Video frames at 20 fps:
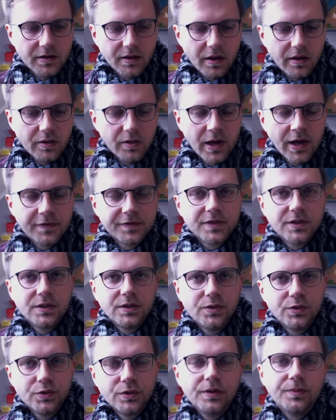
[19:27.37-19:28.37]
you have to
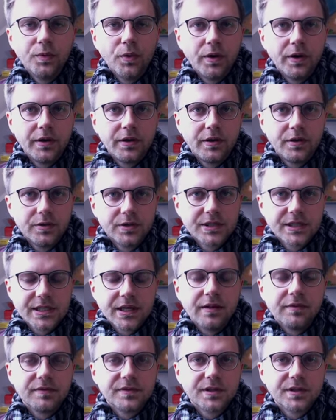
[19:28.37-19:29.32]
do the work yourself.